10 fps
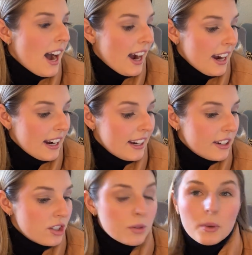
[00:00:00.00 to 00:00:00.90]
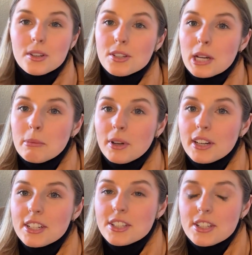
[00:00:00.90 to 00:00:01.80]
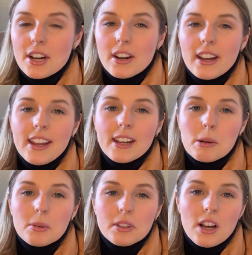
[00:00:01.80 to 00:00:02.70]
I just wanted to come on and share a couple